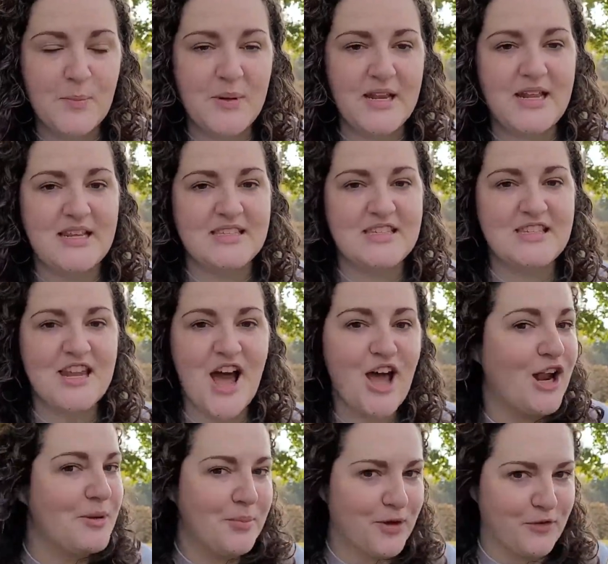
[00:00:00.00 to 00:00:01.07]
but it is not
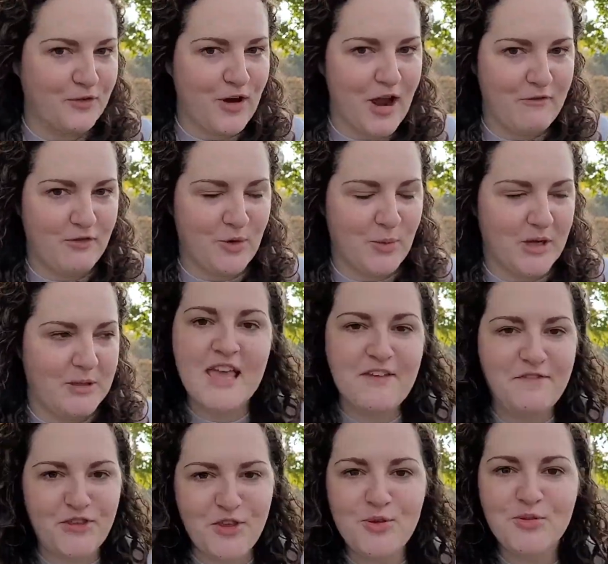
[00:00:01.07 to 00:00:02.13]
a book for everyone.
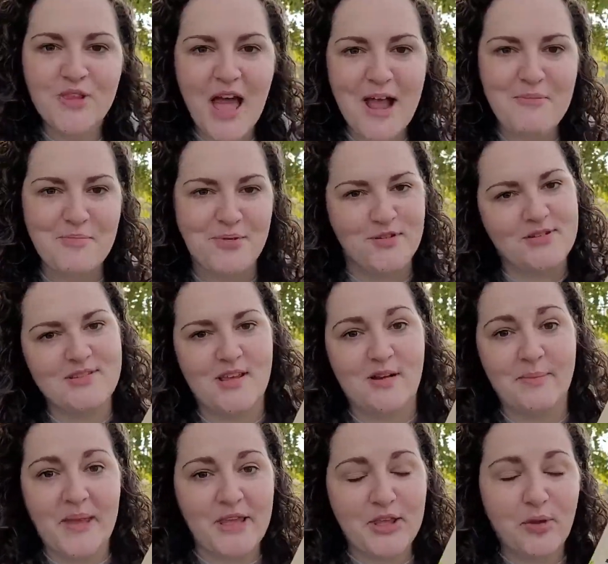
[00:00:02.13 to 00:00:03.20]
If you like books that'll make